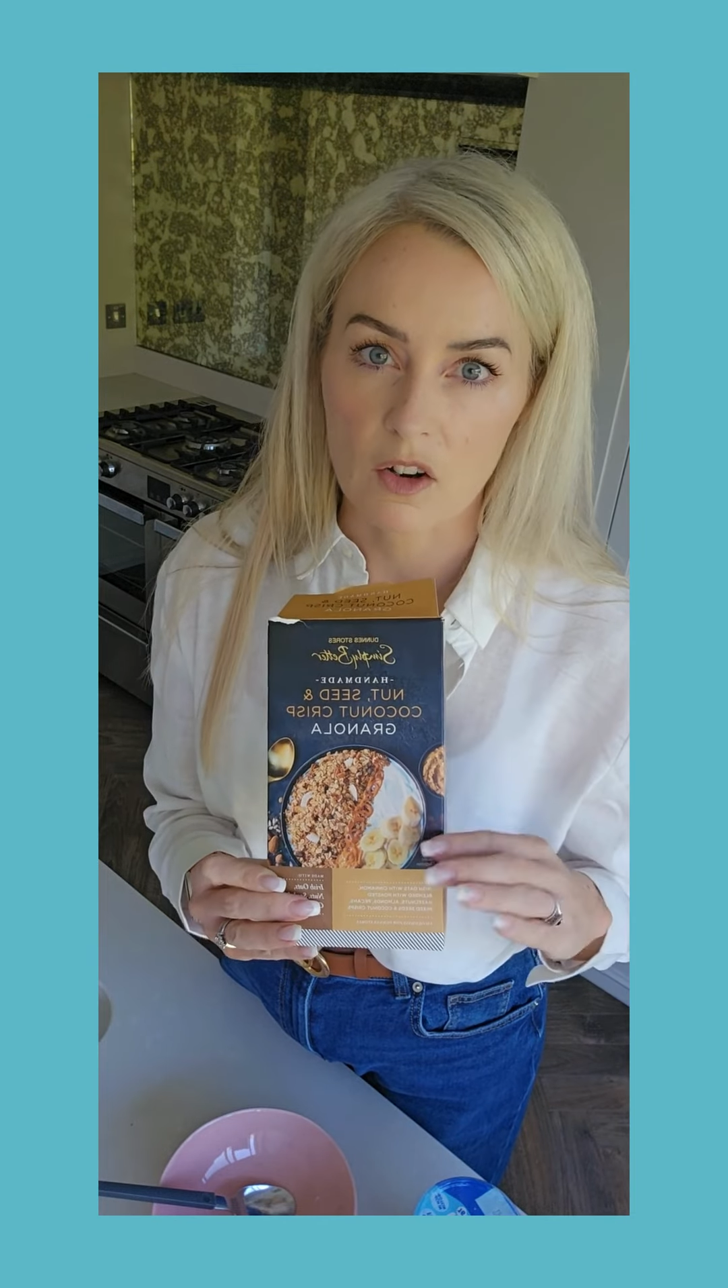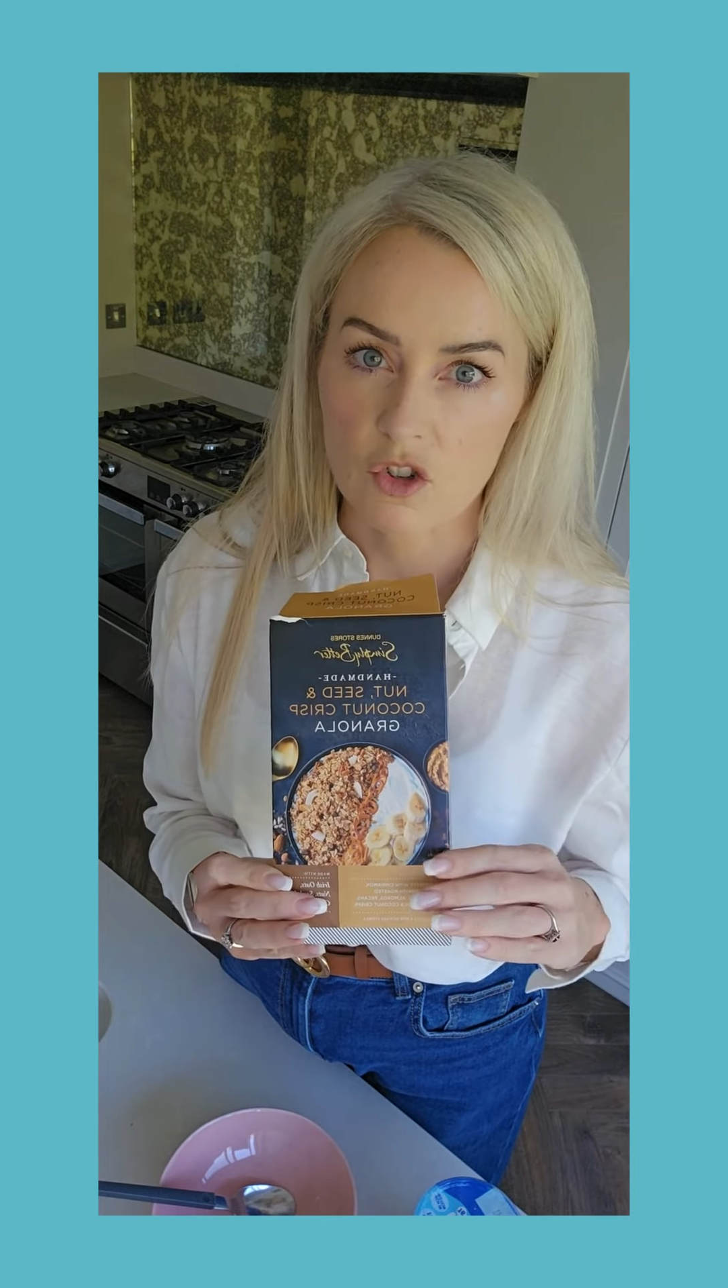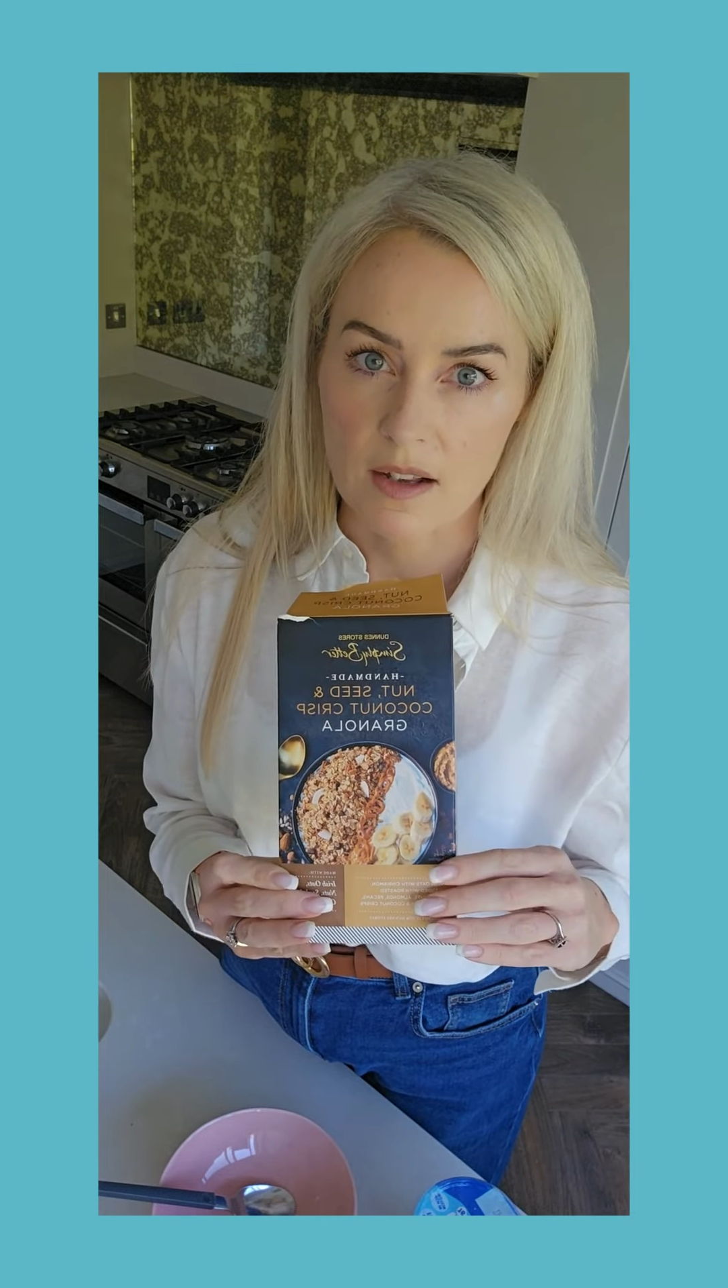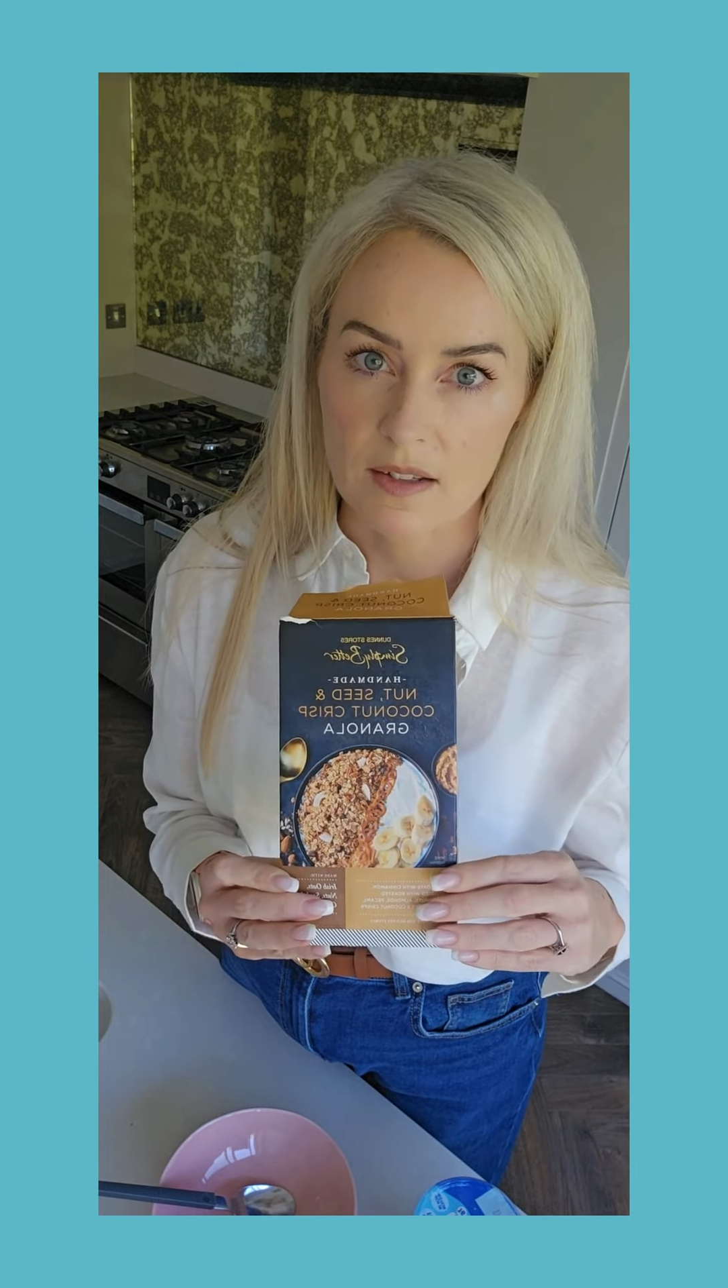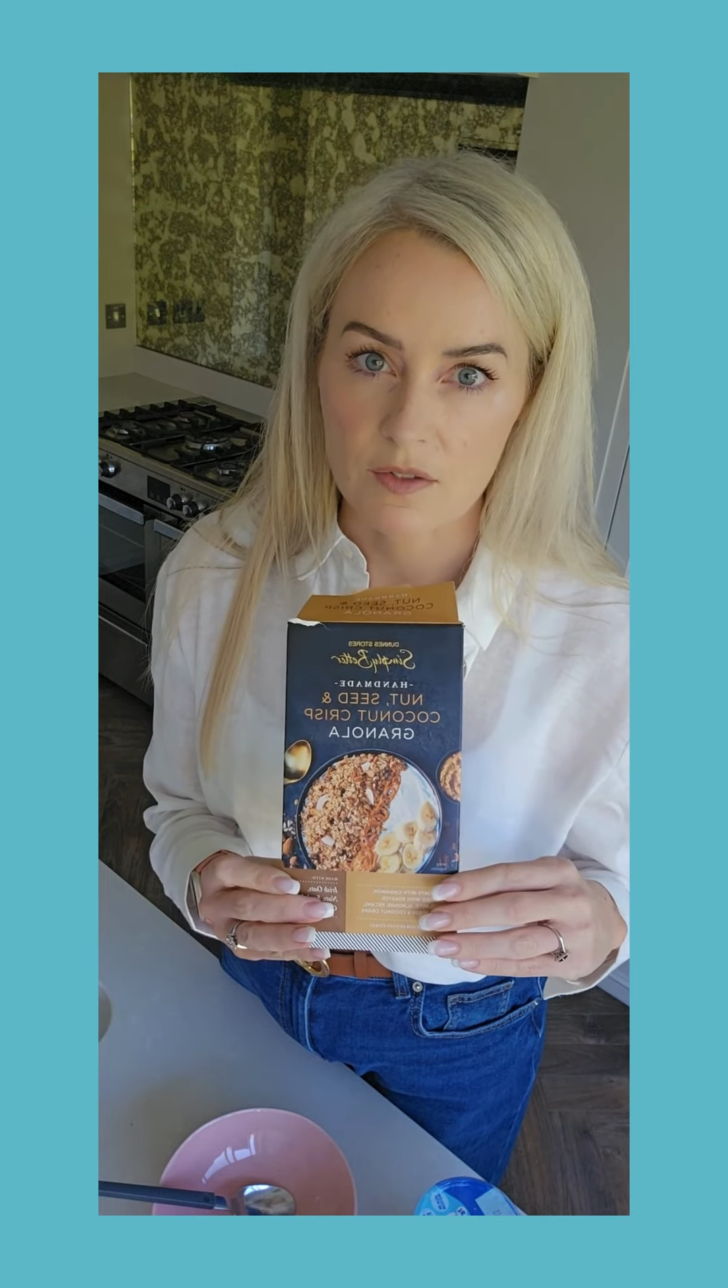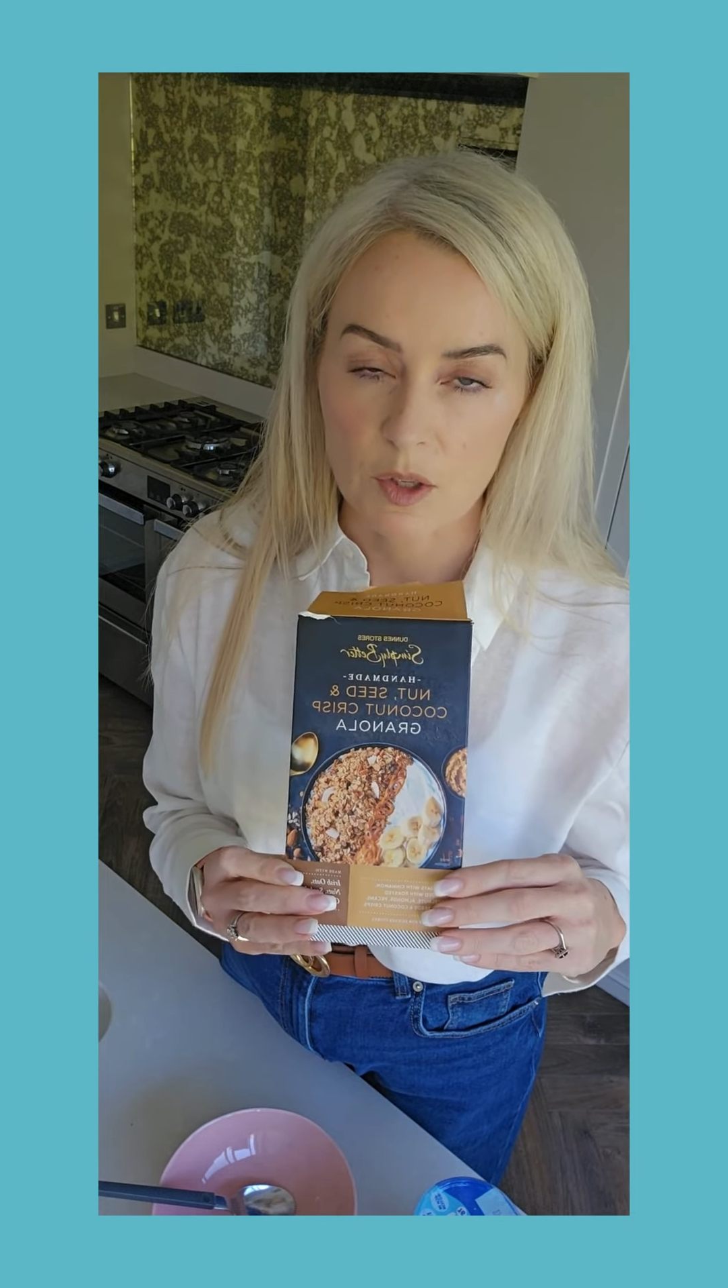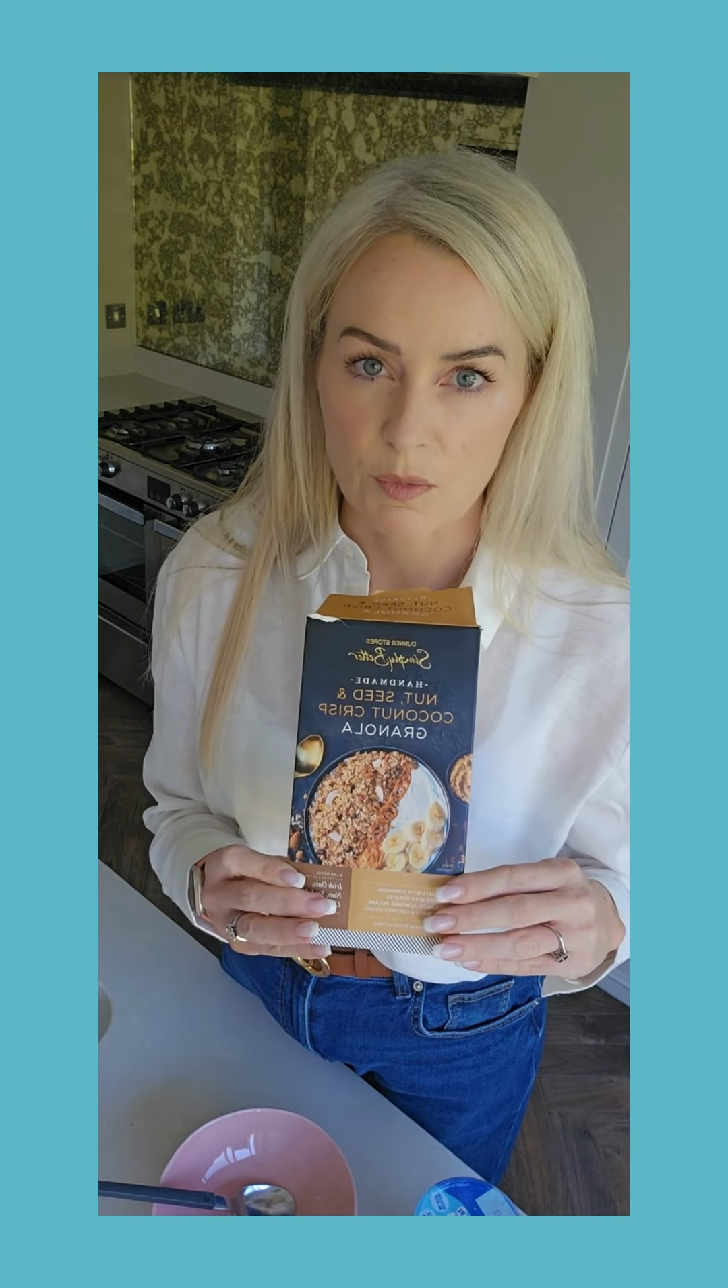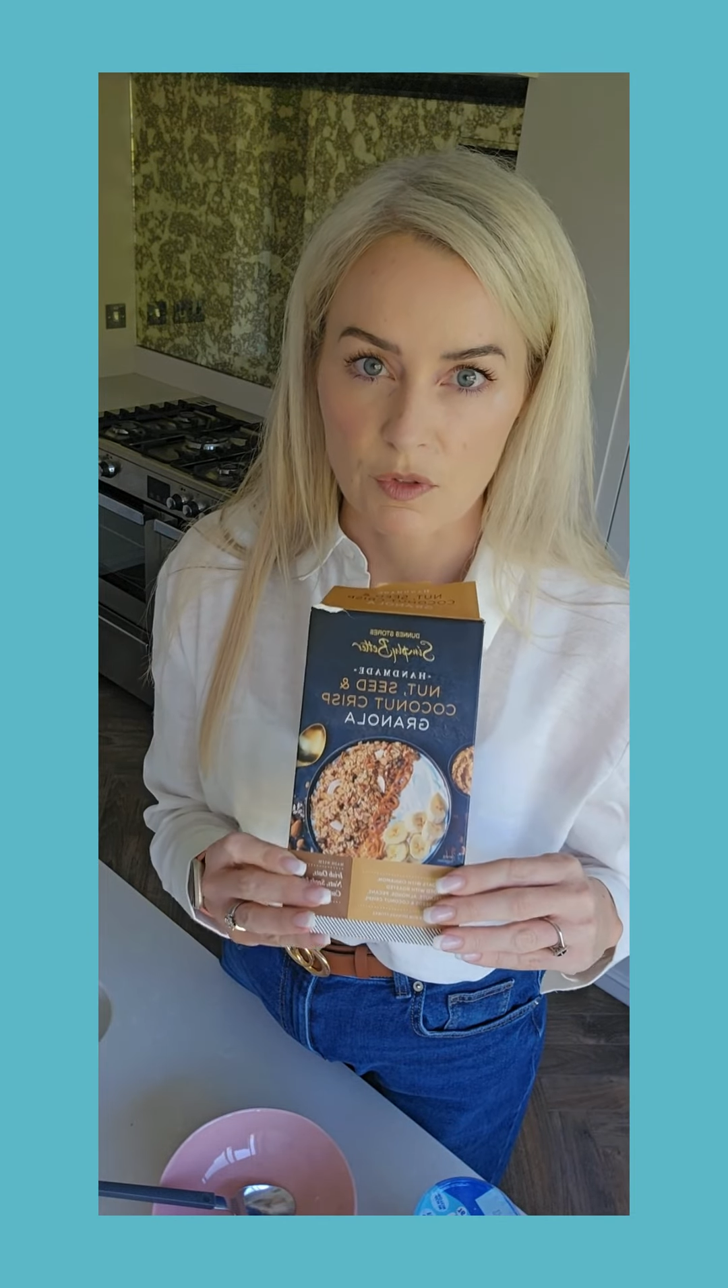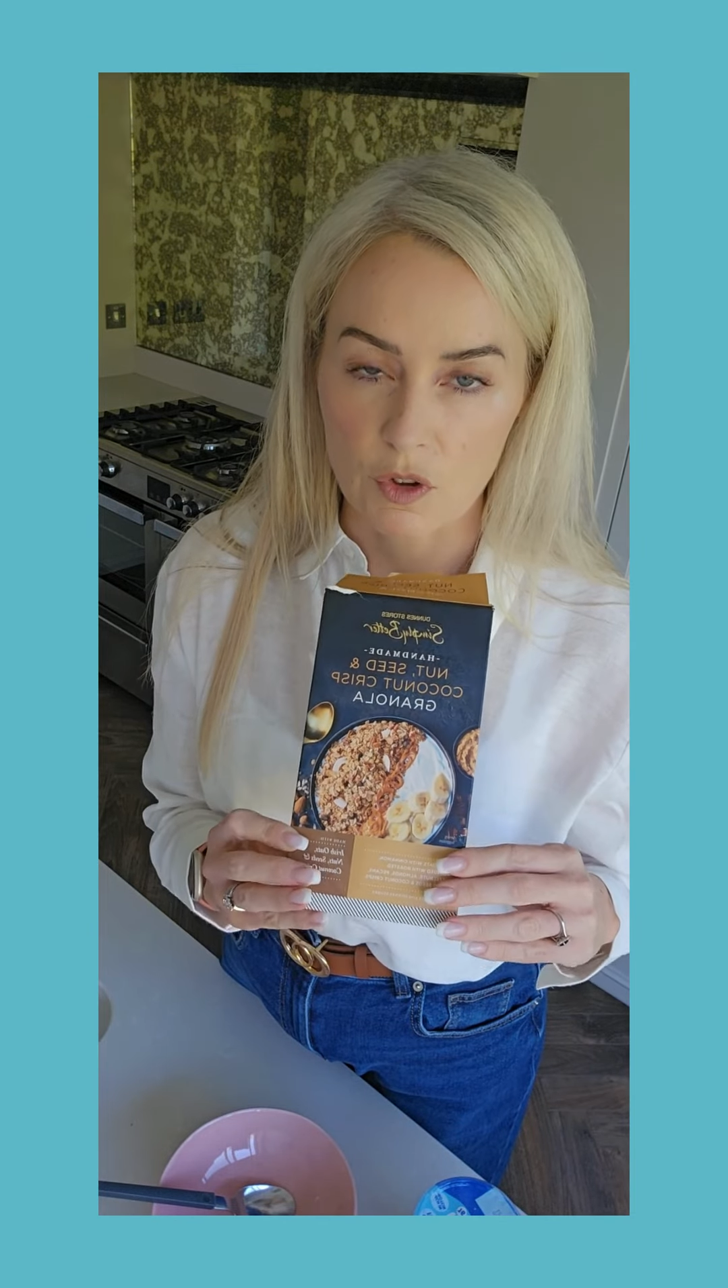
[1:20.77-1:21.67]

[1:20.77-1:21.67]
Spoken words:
contrast of some of